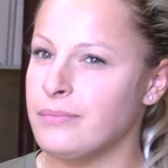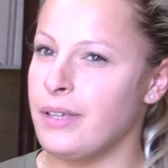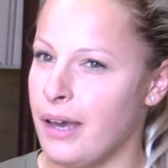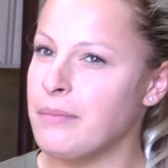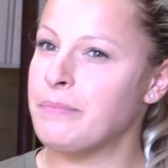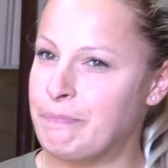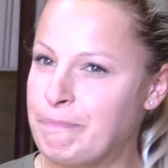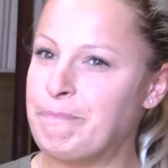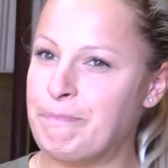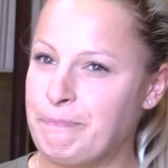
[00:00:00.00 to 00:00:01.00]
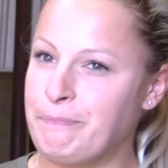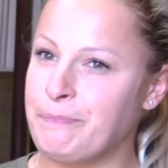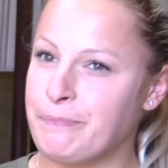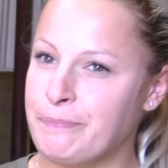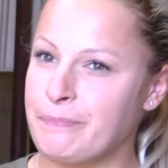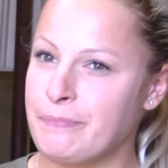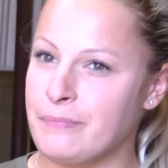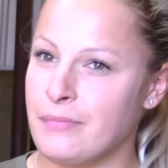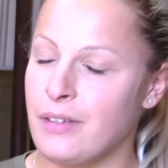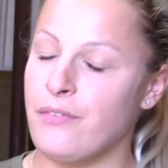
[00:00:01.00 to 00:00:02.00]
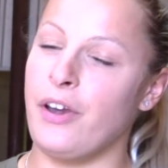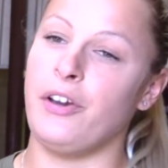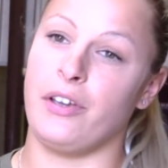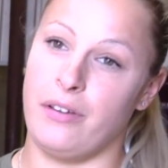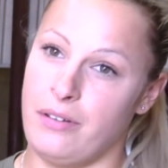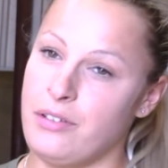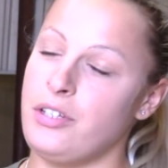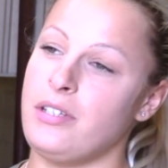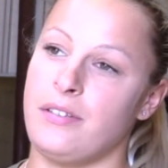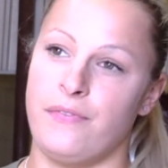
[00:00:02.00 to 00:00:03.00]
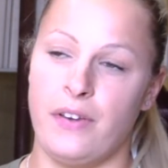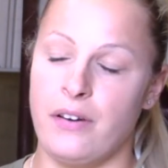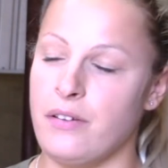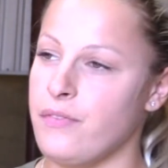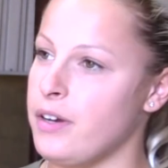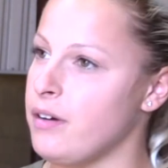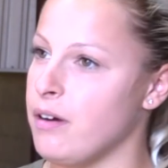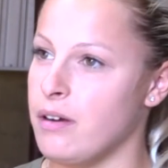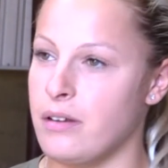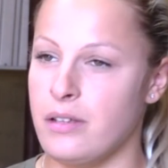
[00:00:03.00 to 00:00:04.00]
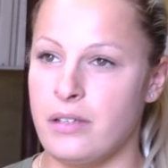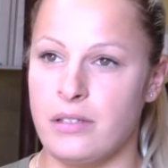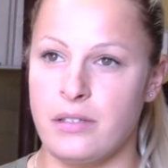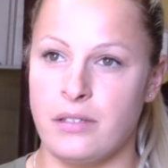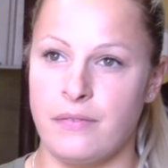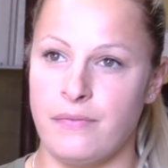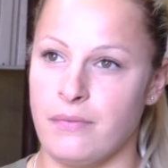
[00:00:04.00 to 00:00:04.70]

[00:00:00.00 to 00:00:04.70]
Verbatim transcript: Yeah. How has she been to train? Very good. She's very, very honest.